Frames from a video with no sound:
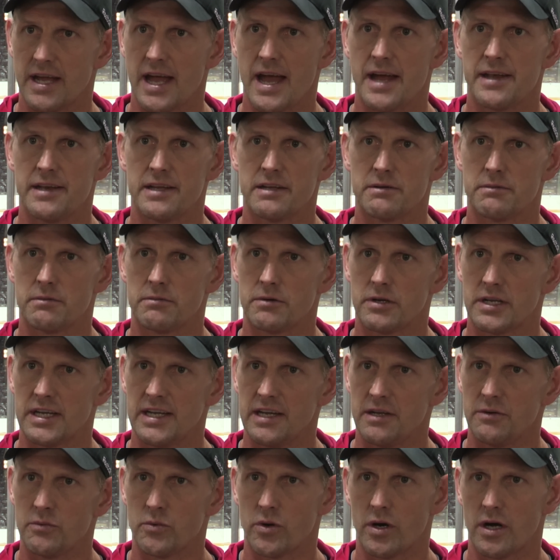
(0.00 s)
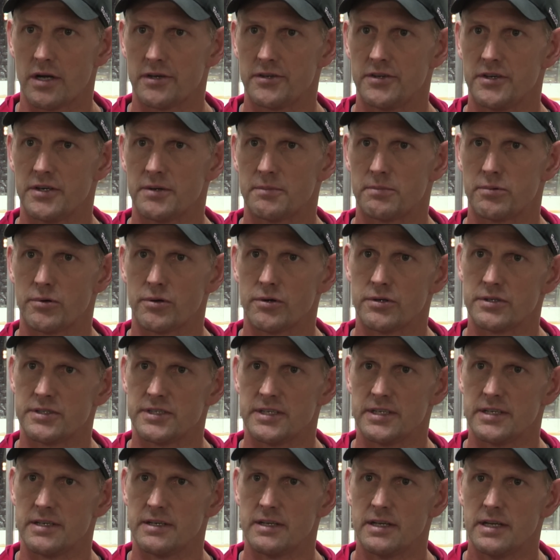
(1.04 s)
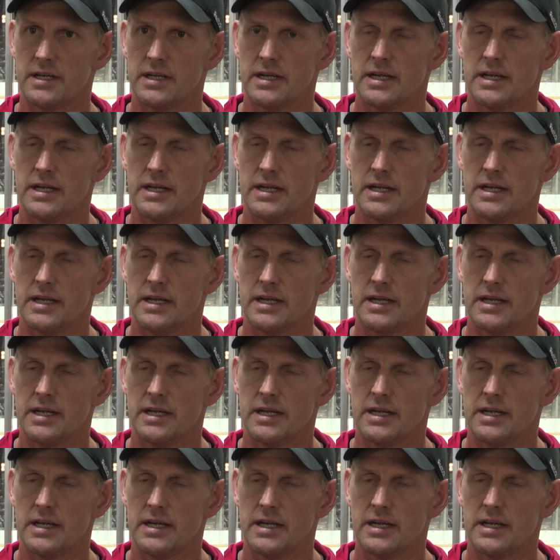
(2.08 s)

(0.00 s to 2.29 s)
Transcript: adding quinoa to your protein,